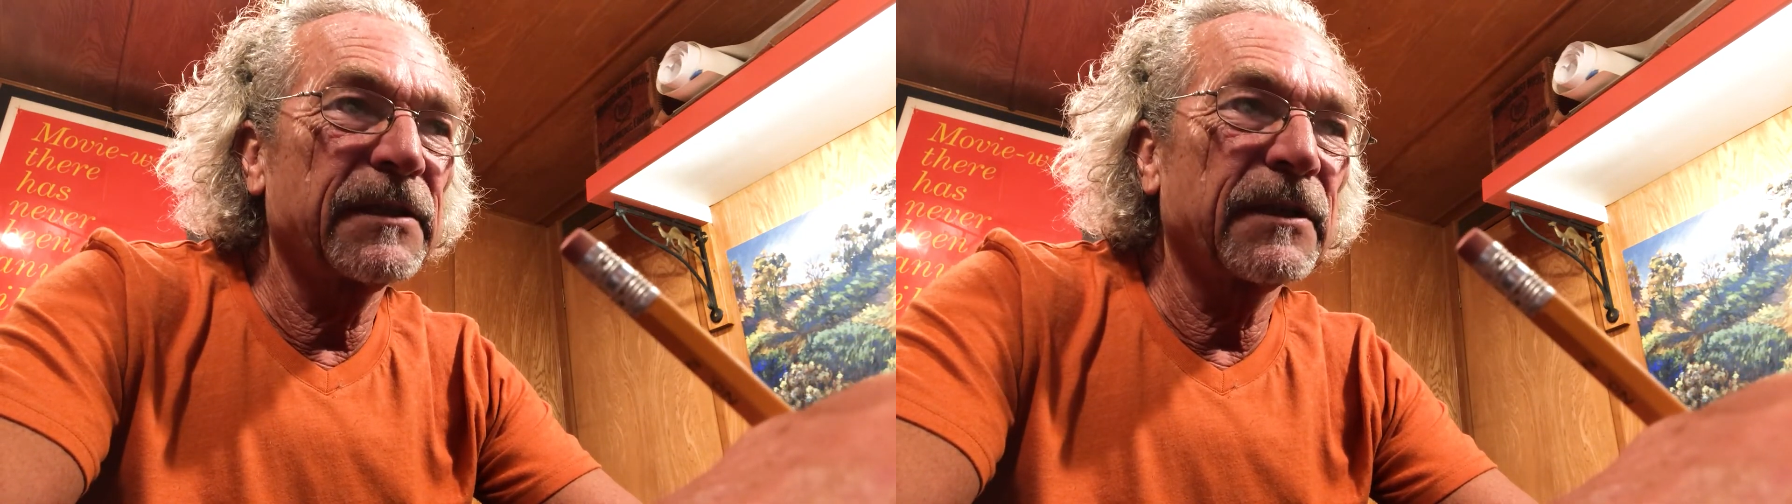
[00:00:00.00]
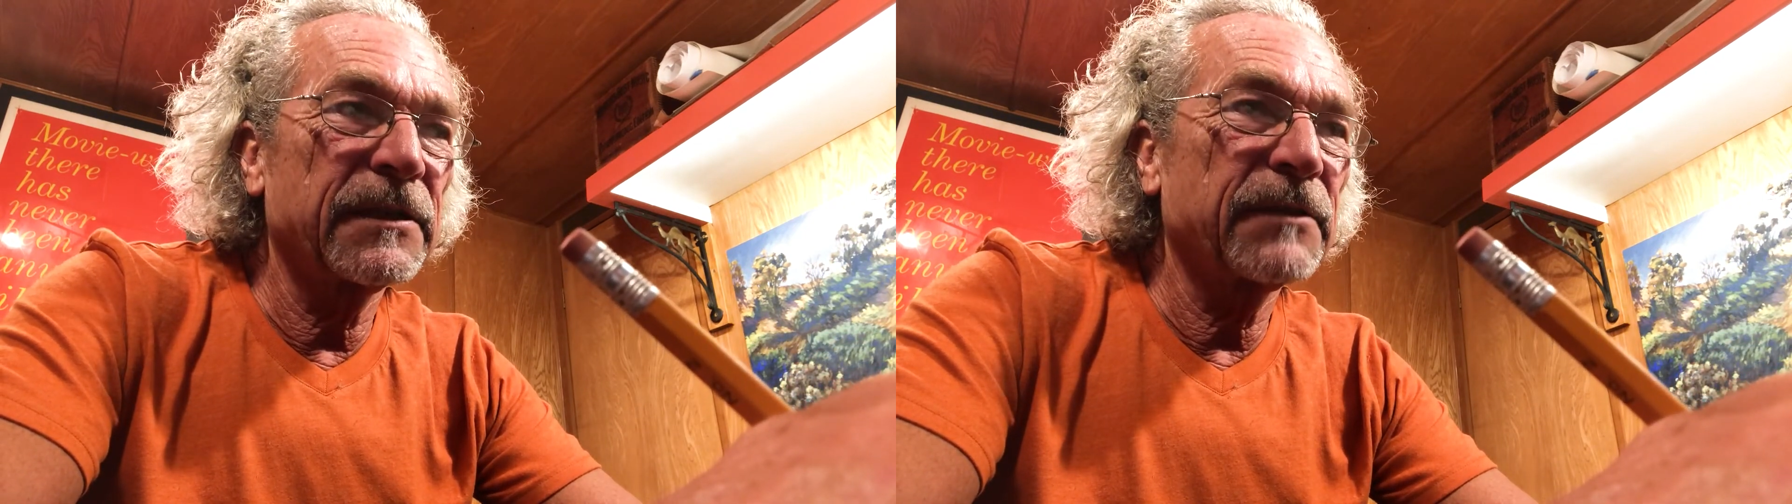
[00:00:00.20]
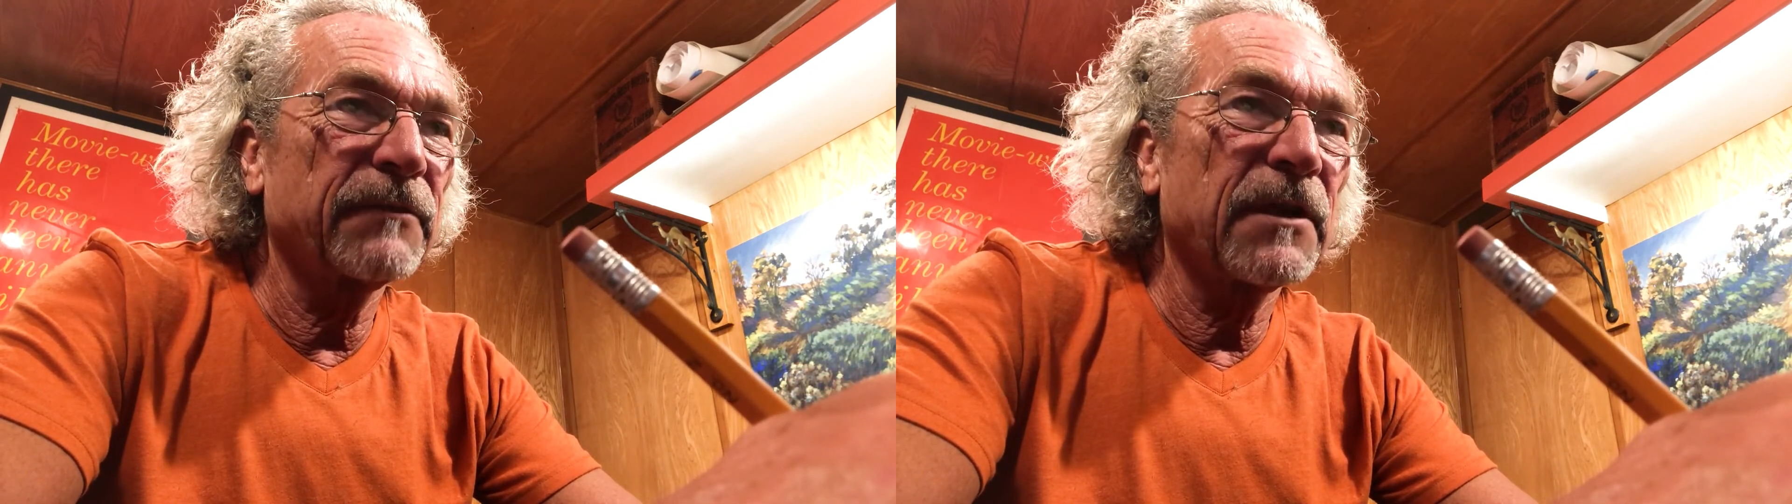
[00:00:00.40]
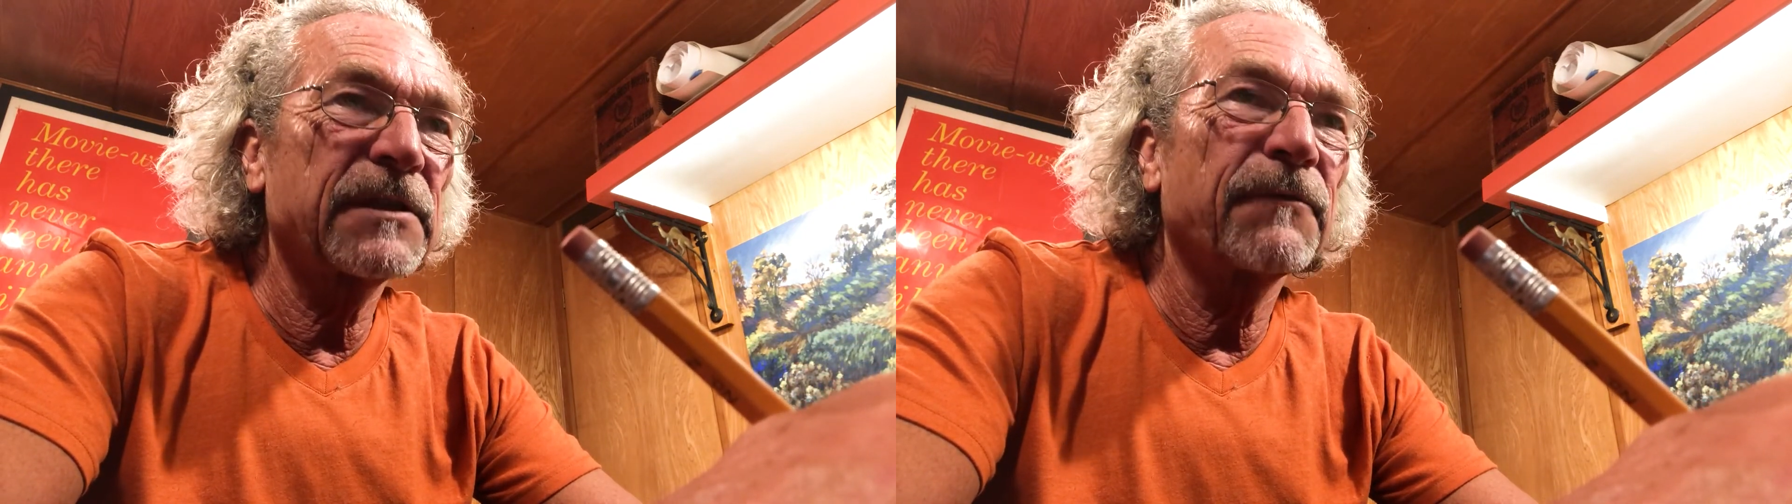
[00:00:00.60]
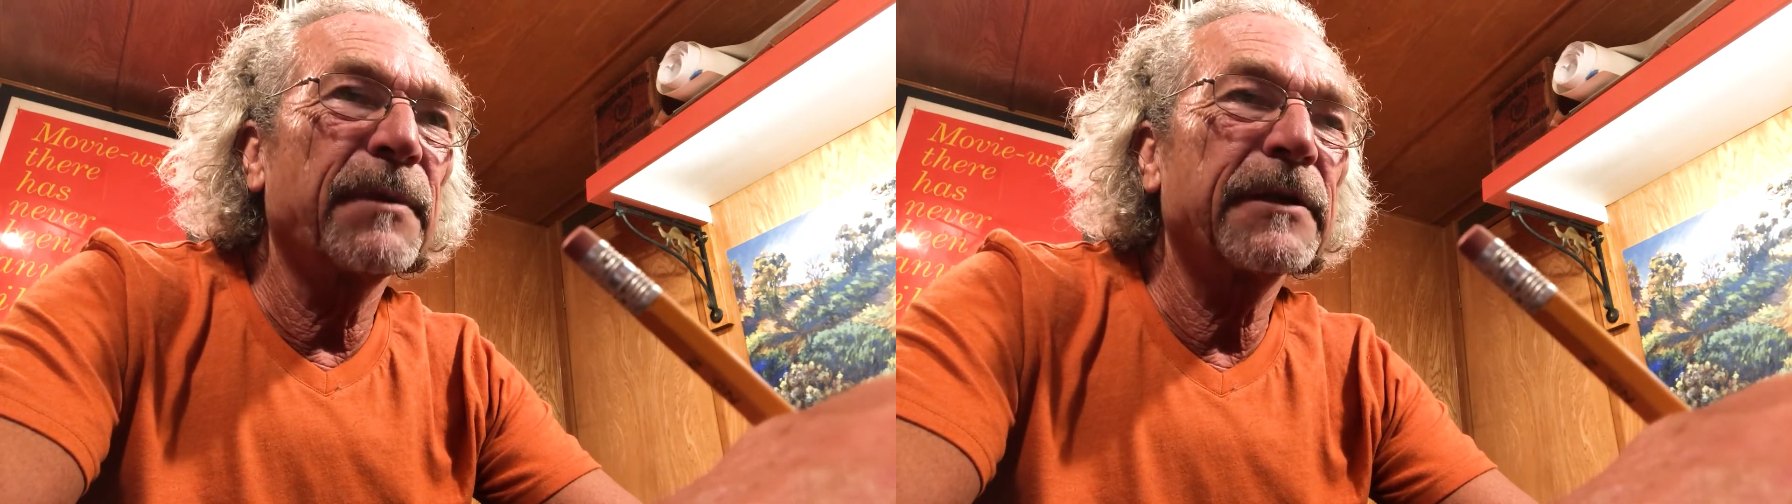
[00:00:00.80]
lots and lots
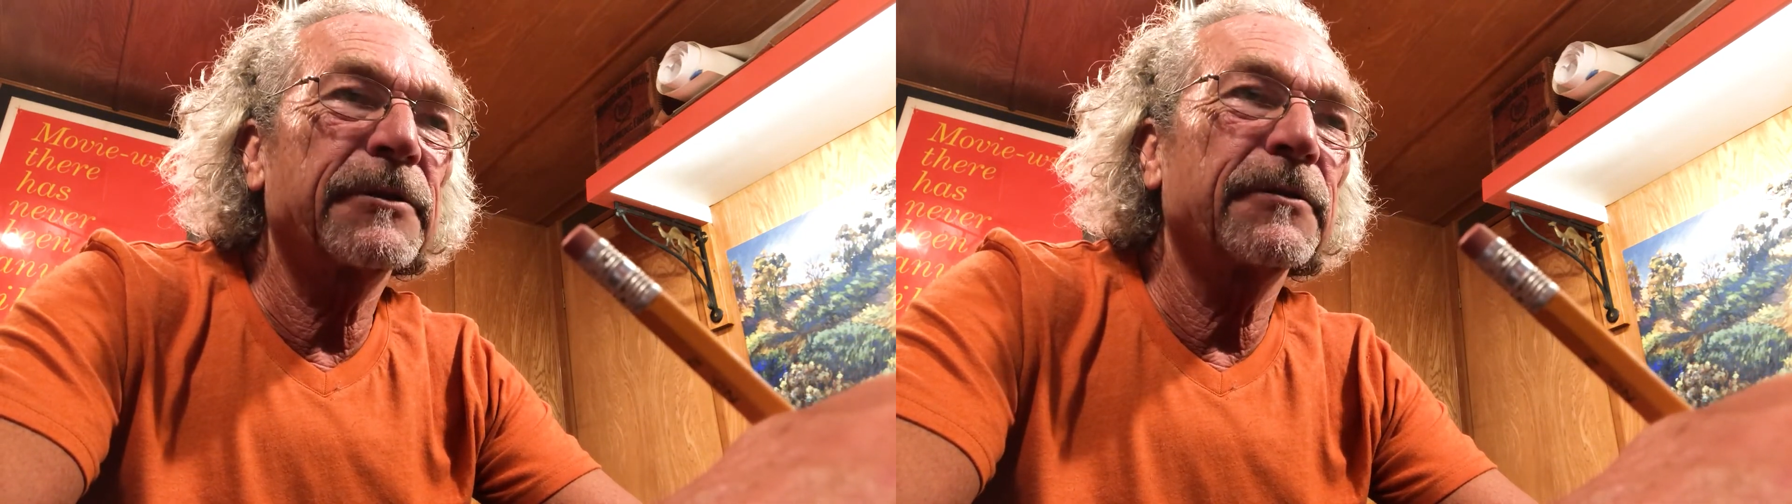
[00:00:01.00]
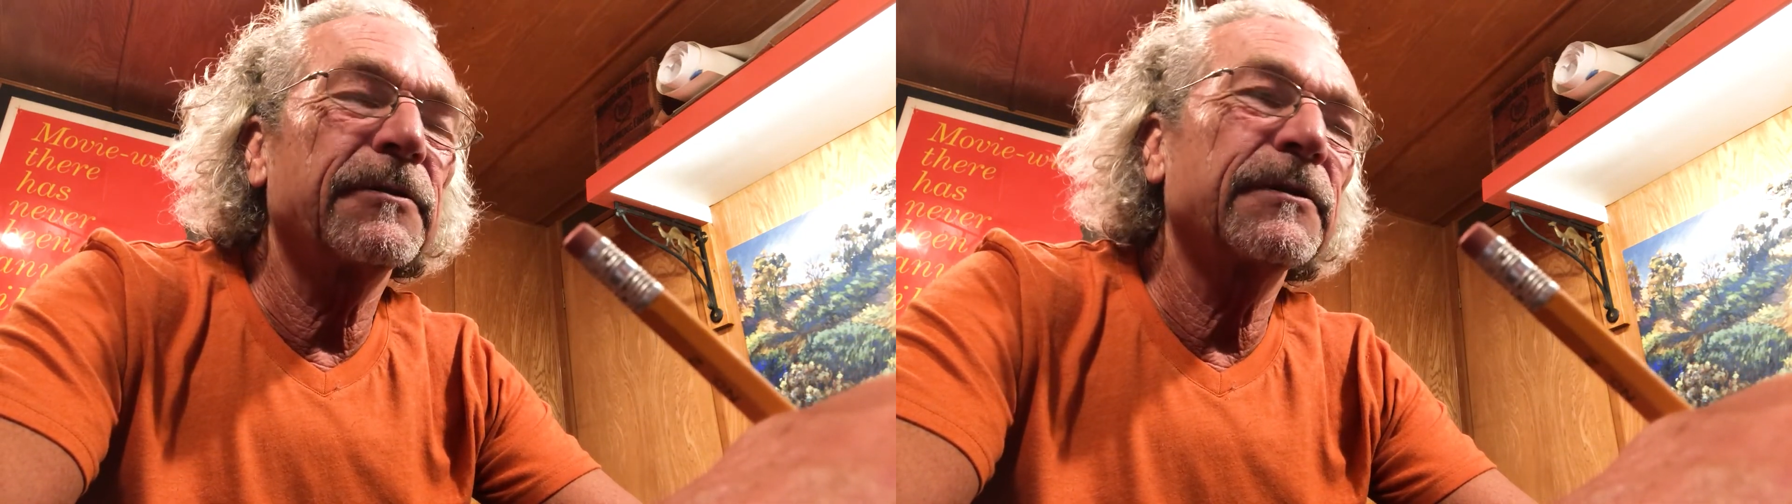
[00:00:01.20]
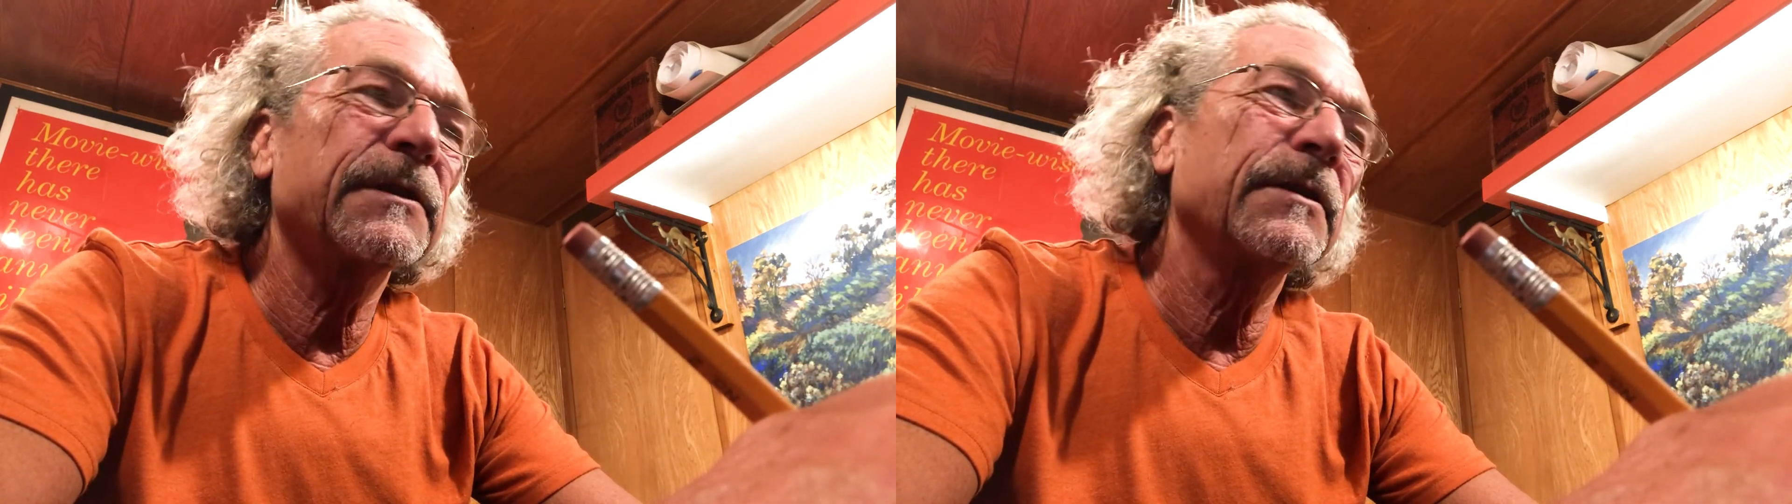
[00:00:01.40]
of pictures, and the